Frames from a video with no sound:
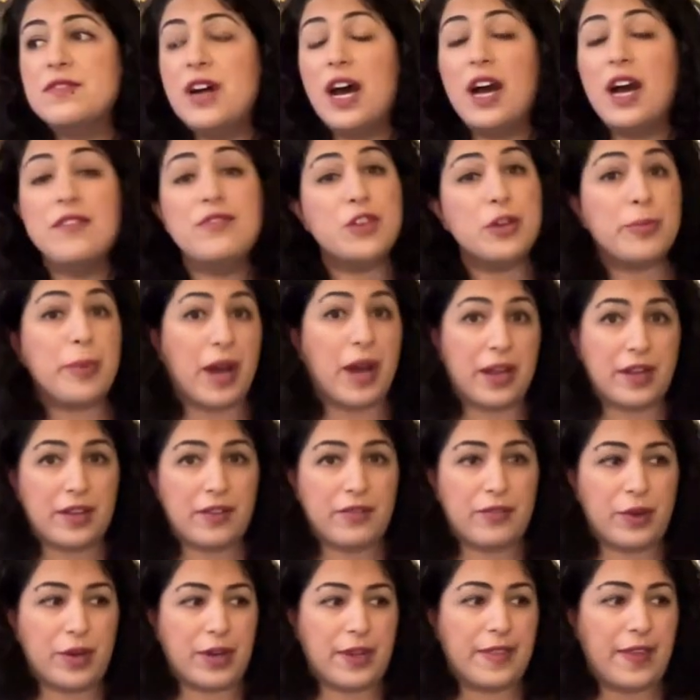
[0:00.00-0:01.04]
of your body of
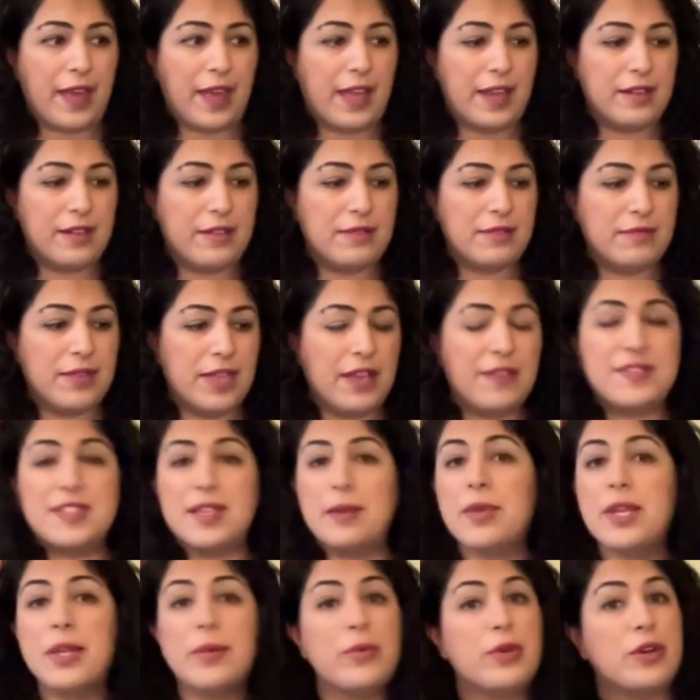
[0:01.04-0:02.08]
work, then, if
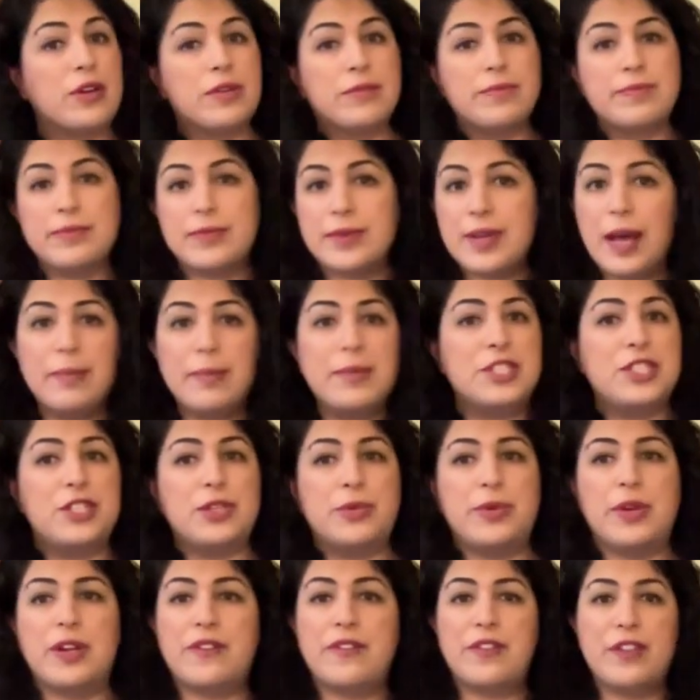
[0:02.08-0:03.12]
somebody were coming to your
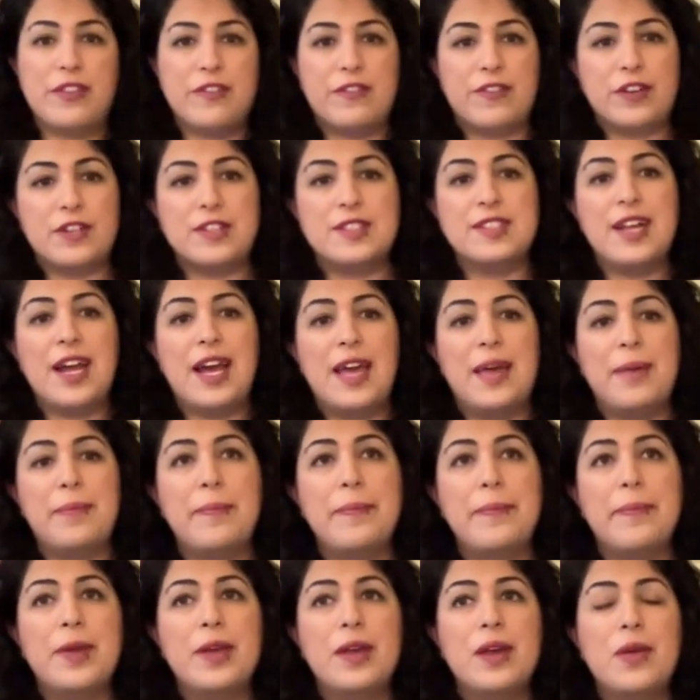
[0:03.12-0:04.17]
work for the first
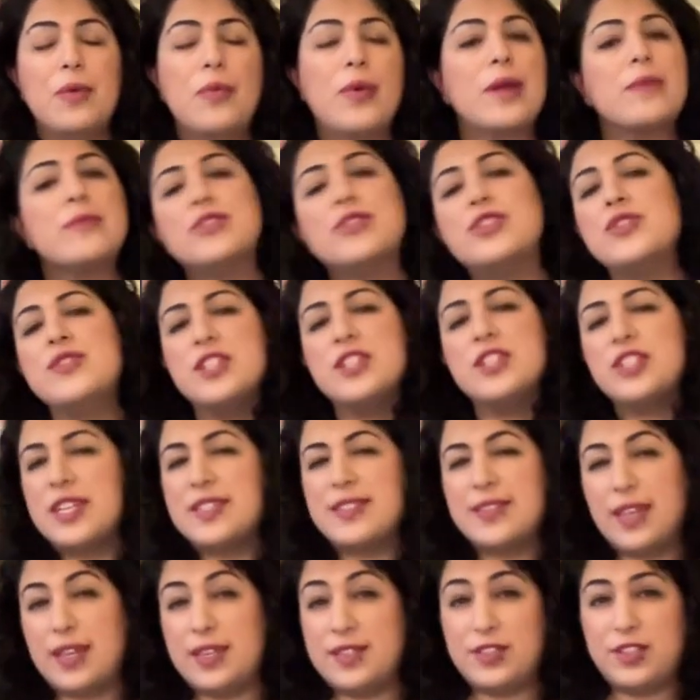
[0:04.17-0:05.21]
time, where would you suggest
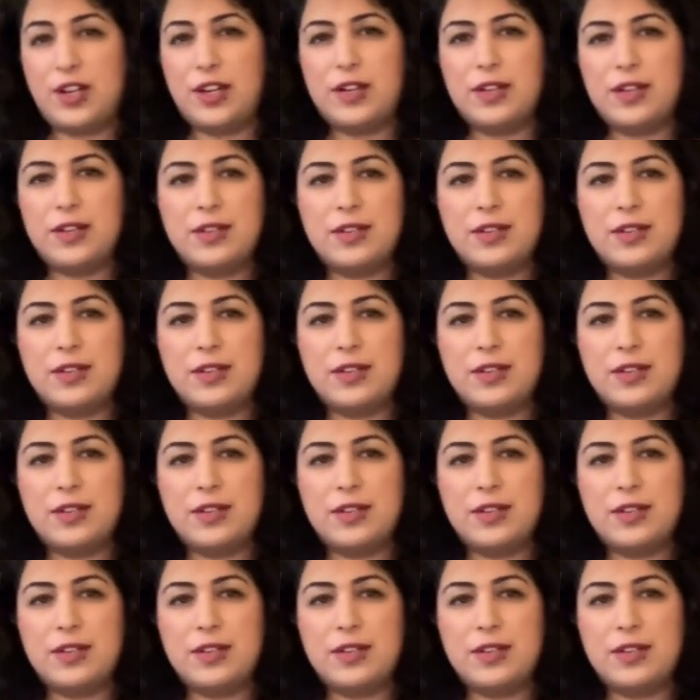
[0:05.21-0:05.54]
they start?